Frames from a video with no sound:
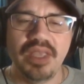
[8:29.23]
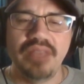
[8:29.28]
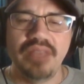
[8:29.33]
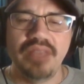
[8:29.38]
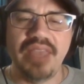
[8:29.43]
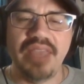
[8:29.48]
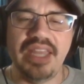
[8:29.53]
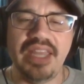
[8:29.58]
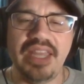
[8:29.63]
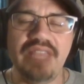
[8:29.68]

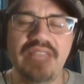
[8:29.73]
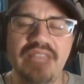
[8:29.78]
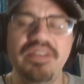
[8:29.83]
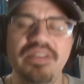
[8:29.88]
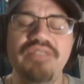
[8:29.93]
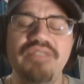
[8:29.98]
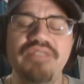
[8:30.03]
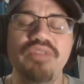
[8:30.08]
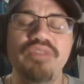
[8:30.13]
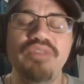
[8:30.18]
that even
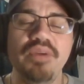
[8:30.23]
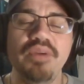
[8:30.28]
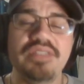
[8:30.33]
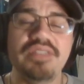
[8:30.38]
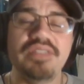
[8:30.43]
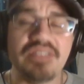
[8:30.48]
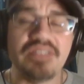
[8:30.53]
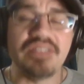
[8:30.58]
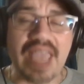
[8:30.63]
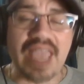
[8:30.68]
if
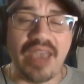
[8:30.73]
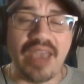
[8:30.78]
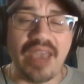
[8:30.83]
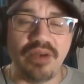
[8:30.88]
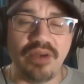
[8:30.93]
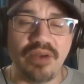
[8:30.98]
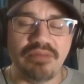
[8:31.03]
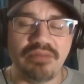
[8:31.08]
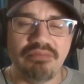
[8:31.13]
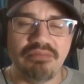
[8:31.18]
Lawrence is
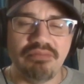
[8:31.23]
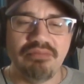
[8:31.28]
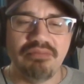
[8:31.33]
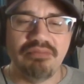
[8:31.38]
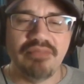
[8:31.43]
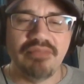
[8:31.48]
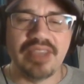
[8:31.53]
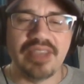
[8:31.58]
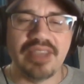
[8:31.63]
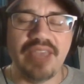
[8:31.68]
out,
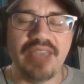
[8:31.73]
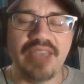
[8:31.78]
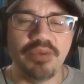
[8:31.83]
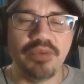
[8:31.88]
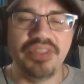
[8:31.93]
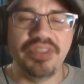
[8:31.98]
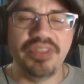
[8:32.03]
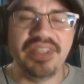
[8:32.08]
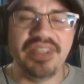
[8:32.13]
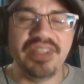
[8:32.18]
okay,
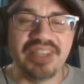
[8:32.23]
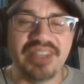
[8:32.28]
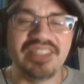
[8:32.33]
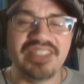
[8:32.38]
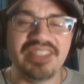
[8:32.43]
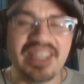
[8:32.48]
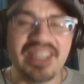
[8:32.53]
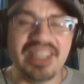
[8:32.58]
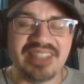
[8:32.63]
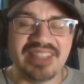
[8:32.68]
Ridley
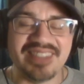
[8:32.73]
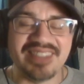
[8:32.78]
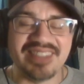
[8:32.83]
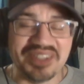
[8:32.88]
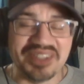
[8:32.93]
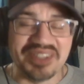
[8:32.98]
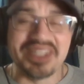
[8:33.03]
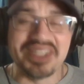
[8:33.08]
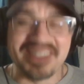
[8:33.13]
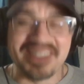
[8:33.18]

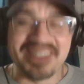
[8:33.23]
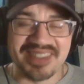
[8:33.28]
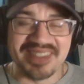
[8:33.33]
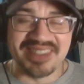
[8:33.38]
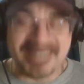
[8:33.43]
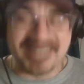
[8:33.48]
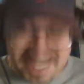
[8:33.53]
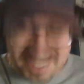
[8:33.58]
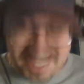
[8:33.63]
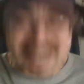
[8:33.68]
still
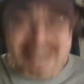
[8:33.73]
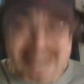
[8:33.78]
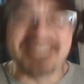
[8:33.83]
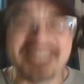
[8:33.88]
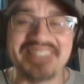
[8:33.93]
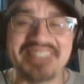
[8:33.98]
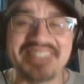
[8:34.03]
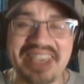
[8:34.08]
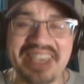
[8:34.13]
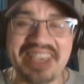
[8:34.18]
gets
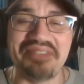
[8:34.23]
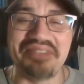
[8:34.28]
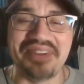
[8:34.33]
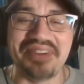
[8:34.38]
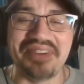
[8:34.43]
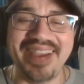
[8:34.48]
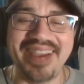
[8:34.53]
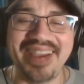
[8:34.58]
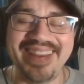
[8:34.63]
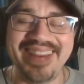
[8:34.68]
his gift,
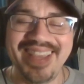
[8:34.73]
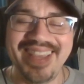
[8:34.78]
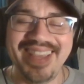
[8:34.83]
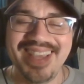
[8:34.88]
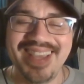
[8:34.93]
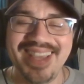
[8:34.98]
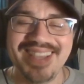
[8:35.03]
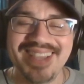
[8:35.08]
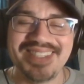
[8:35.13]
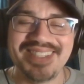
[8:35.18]
right?
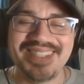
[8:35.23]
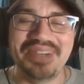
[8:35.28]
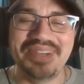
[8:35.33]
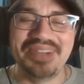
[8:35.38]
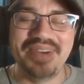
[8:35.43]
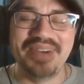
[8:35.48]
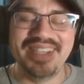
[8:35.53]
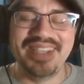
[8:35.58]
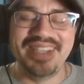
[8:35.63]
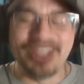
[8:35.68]

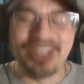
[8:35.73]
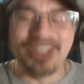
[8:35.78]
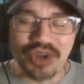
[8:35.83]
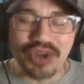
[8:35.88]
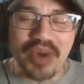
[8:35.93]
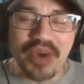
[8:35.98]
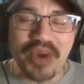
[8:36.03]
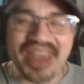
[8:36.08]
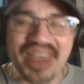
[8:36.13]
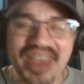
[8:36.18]
So you can throw
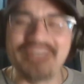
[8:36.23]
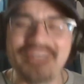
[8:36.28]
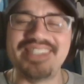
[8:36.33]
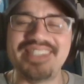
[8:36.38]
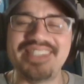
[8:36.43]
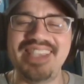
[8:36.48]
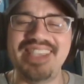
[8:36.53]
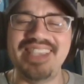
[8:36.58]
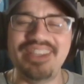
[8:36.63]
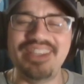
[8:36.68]
away that
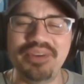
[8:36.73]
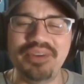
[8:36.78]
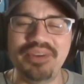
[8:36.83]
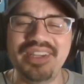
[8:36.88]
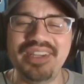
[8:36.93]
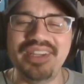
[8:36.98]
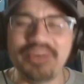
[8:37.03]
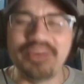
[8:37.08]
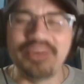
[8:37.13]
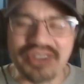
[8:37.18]
receipt. No
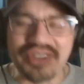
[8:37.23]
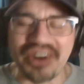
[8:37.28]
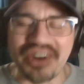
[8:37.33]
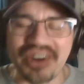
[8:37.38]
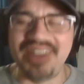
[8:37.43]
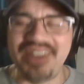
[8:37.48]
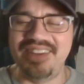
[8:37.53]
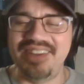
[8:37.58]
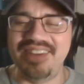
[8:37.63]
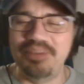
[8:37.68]
need to return
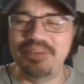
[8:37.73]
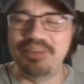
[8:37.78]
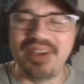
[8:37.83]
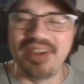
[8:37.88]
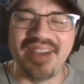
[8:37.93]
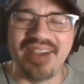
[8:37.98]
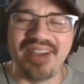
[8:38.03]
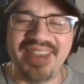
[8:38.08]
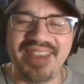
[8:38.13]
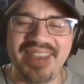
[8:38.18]
it. It'll be all
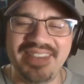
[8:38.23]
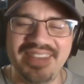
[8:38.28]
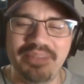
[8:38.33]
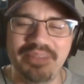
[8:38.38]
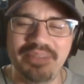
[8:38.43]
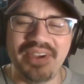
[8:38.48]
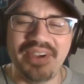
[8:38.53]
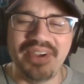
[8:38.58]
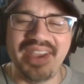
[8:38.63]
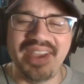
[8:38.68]
right.
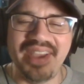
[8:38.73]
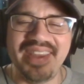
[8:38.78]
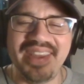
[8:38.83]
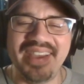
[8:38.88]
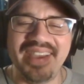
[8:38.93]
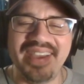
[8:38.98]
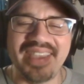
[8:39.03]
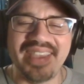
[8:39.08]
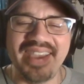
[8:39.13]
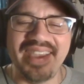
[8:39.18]

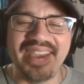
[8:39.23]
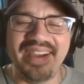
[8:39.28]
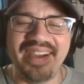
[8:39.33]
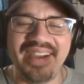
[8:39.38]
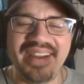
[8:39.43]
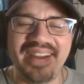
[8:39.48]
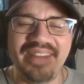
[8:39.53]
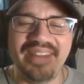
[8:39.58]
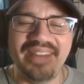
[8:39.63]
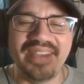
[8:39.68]
Okay, all
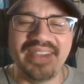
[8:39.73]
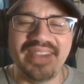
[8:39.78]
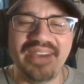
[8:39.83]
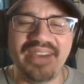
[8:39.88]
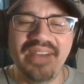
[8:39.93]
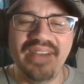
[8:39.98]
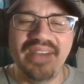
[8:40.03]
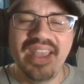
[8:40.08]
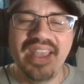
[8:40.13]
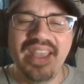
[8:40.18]
right, here we
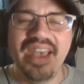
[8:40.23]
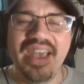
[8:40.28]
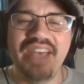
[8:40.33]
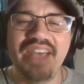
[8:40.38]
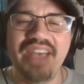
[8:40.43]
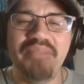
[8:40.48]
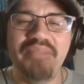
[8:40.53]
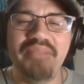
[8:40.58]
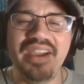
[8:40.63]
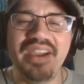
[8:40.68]
go.
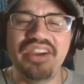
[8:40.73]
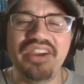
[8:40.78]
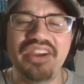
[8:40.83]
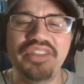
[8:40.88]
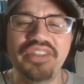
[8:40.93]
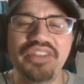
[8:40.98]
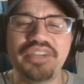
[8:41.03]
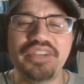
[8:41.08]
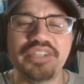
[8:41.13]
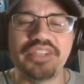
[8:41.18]
Merry
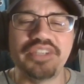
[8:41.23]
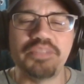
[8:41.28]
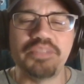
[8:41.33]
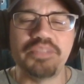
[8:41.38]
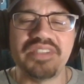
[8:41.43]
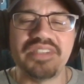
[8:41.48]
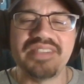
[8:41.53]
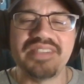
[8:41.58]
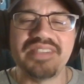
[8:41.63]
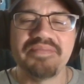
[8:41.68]
early
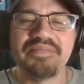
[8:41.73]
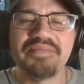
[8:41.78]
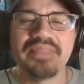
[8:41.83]
Christmas,